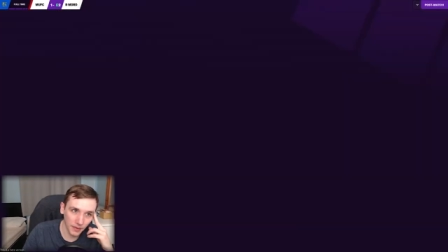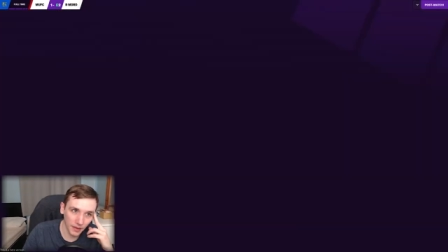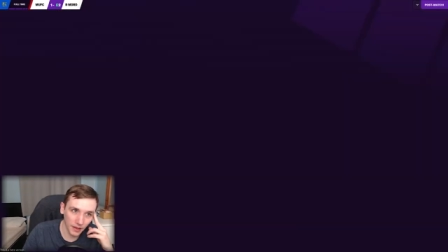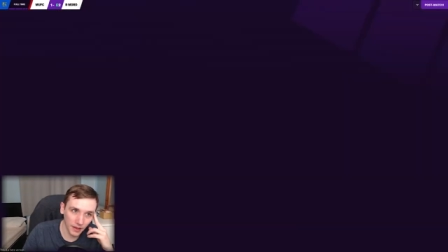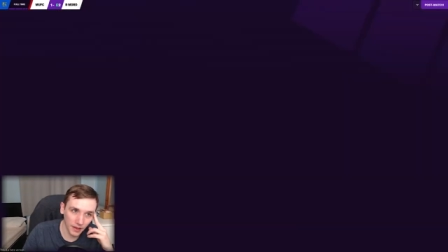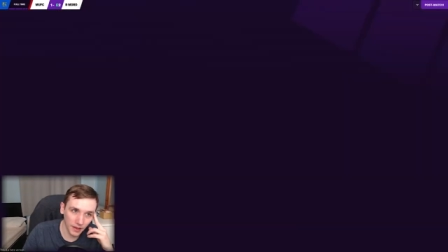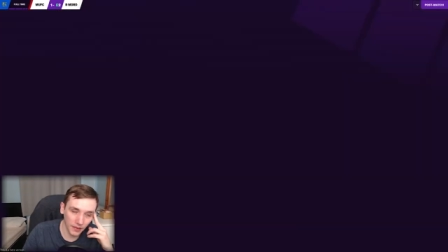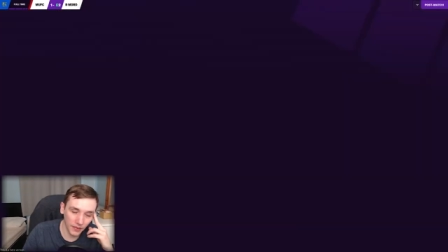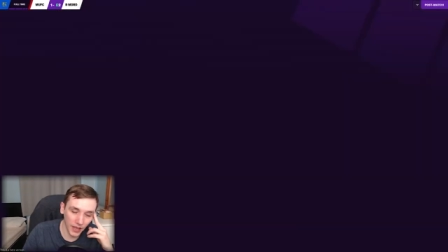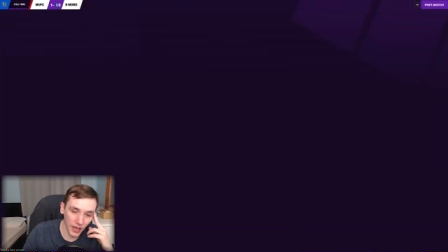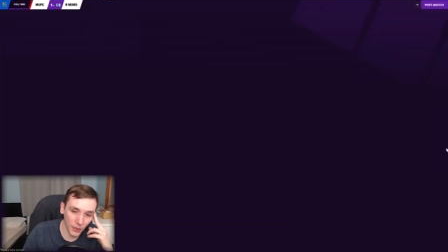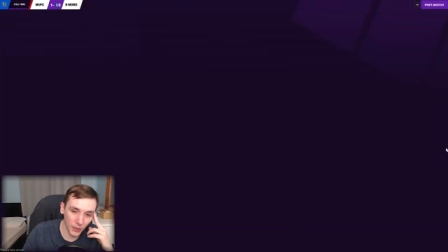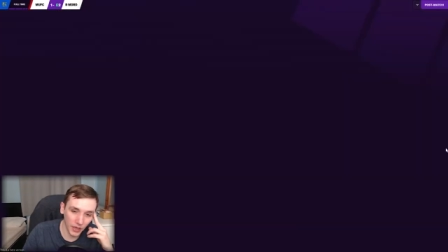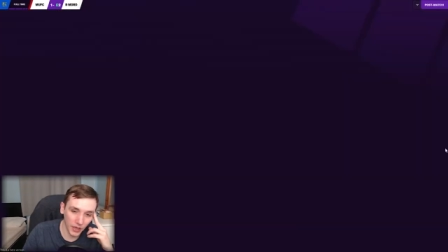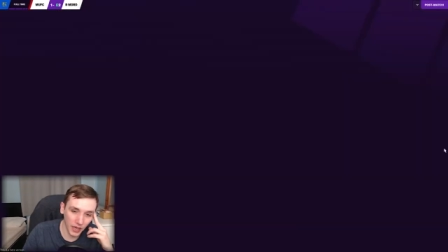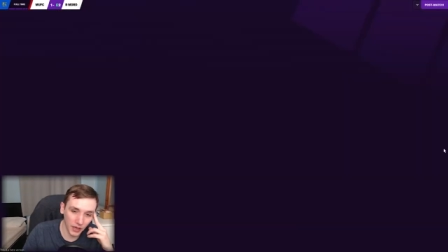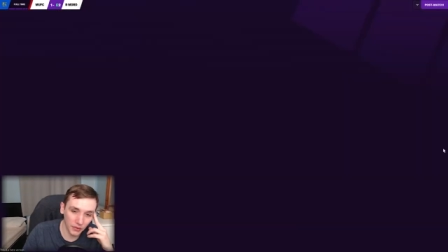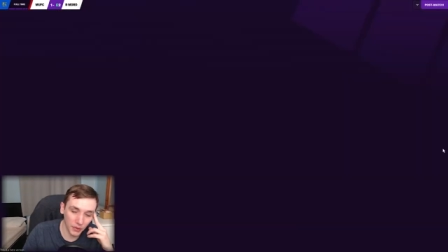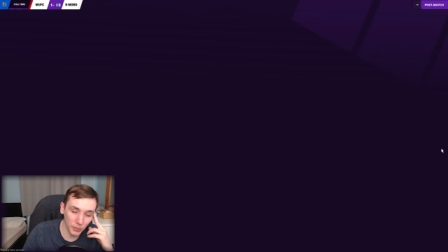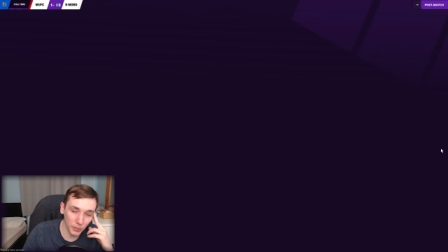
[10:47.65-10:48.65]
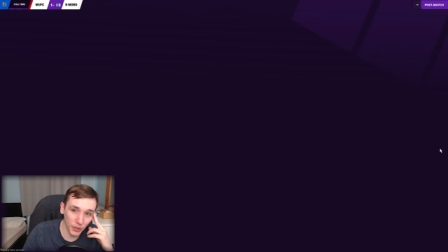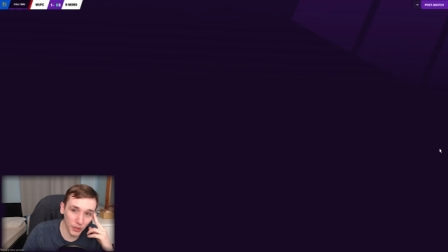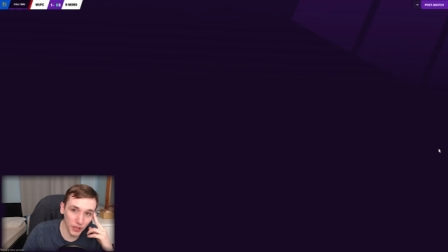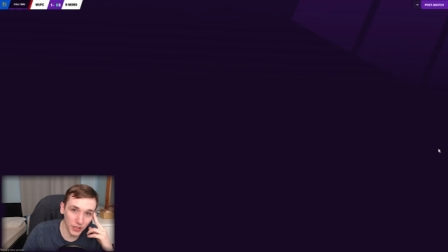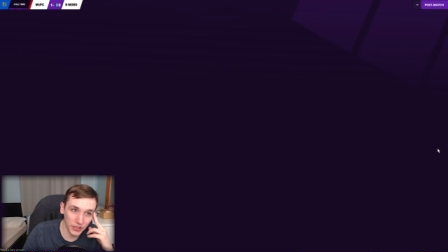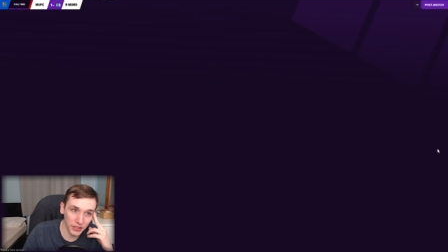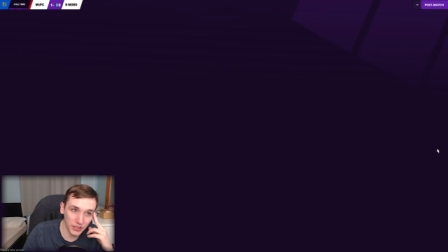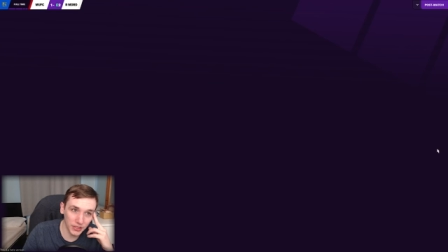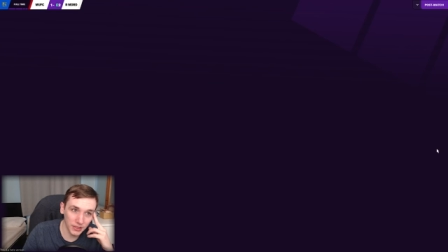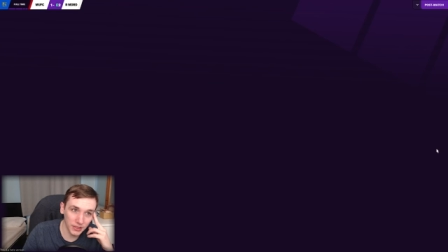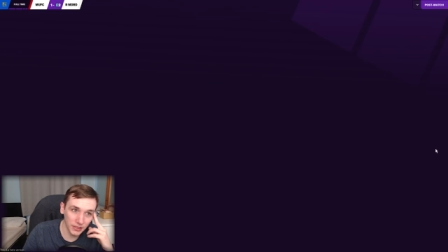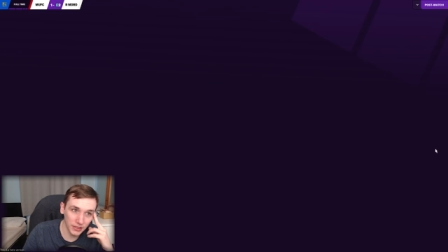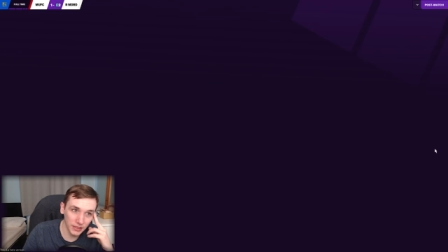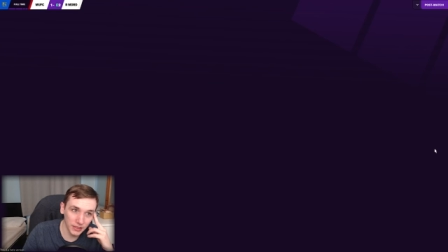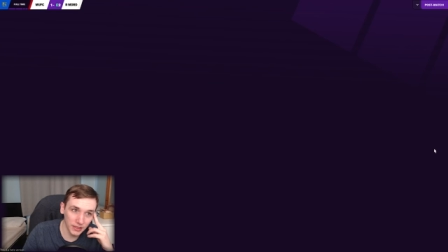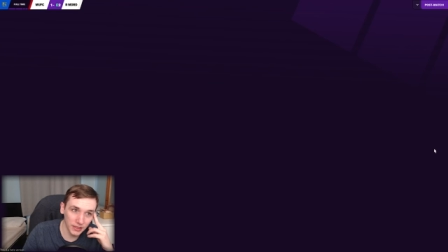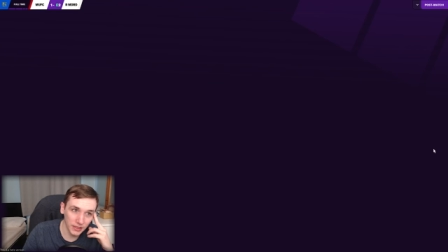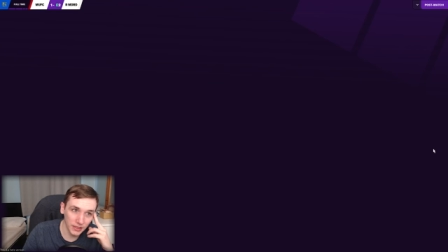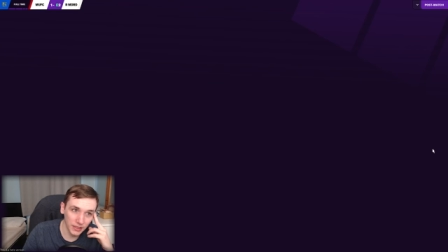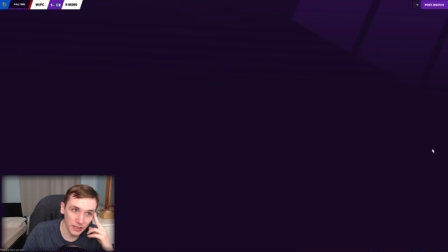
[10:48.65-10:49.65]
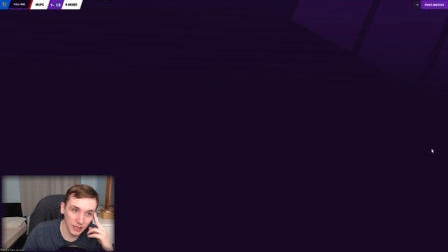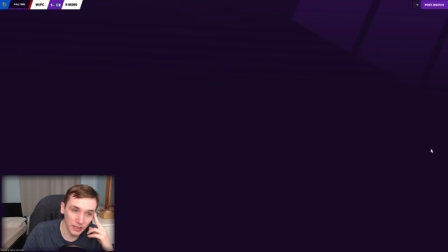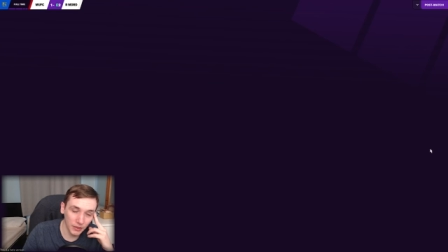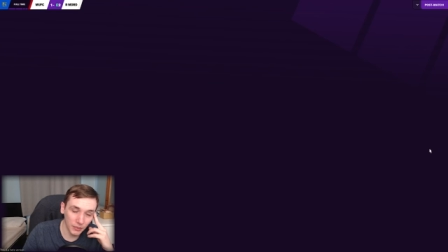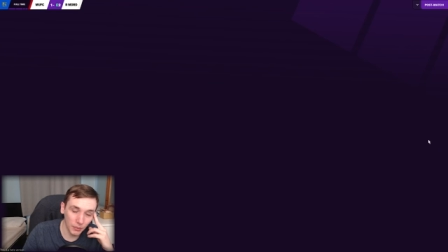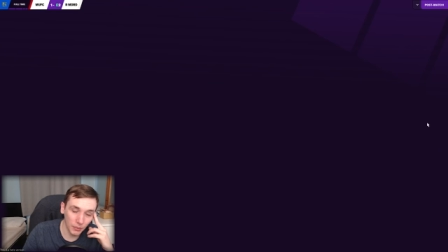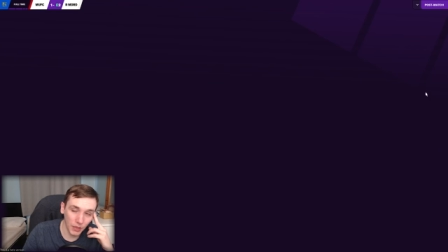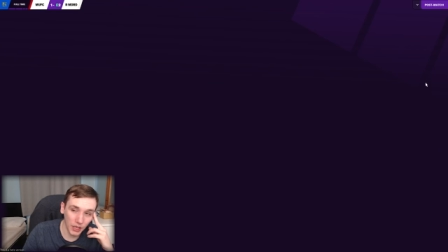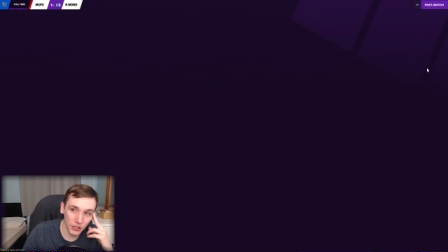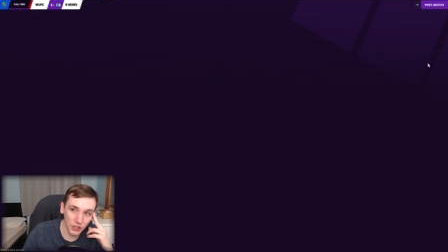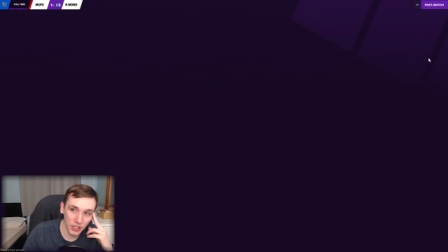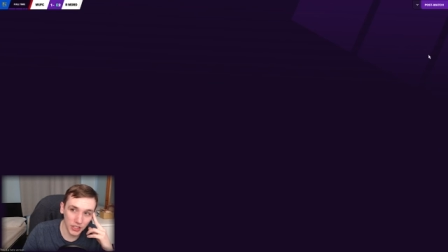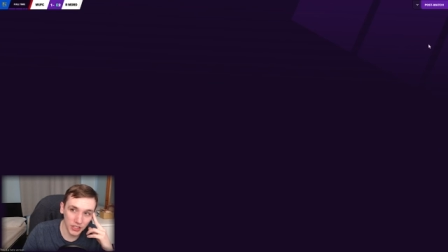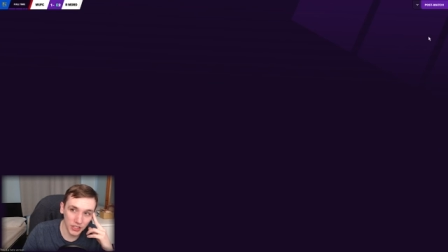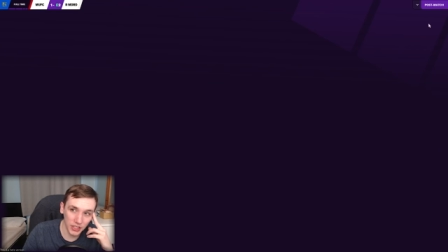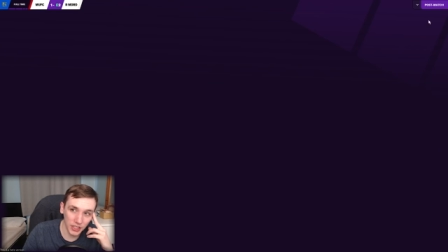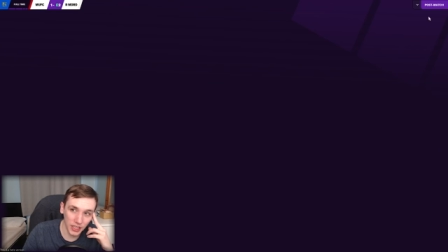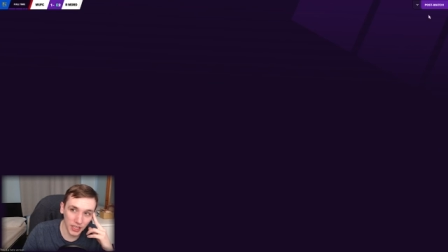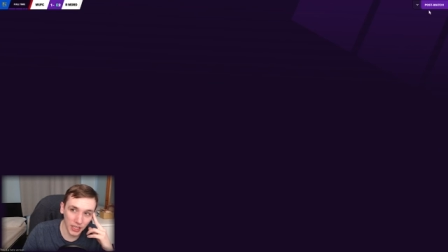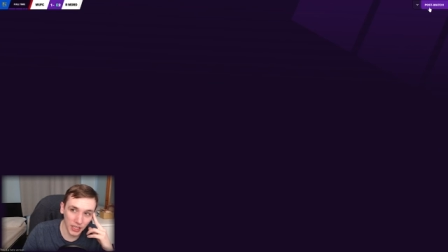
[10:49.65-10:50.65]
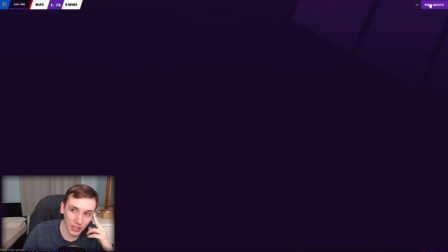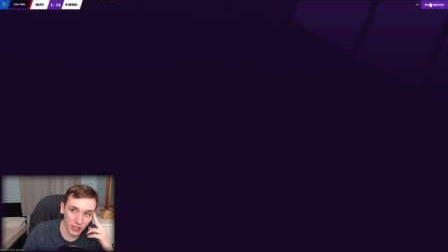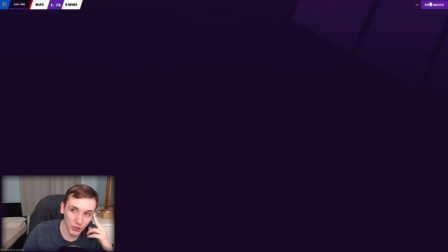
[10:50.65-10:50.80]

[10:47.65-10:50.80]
And there we have it, boys. Manchester United